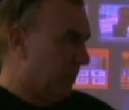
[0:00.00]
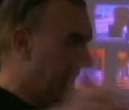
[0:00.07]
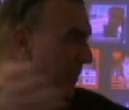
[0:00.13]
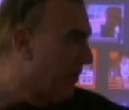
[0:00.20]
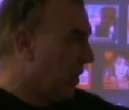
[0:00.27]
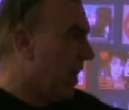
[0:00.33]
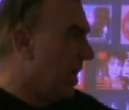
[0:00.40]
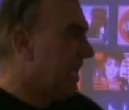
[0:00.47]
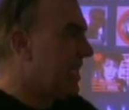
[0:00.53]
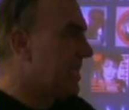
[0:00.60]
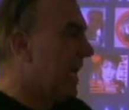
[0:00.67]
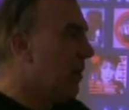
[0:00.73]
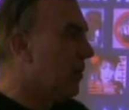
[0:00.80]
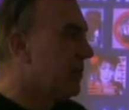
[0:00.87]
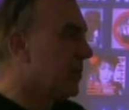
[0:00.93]
people like
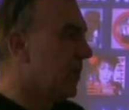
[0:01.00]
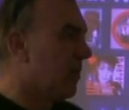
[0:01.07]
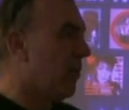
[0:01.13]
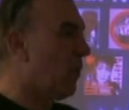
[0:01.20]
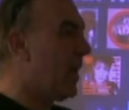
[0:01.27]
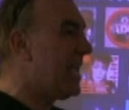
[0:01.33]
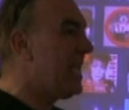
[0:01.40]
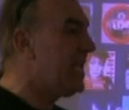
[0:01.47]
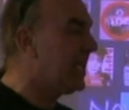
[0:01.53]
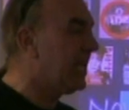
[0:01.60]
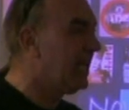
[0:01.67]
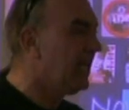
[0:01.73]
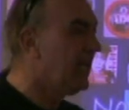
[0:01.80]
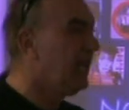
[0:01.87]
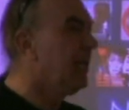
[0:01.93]
yourselves that are awake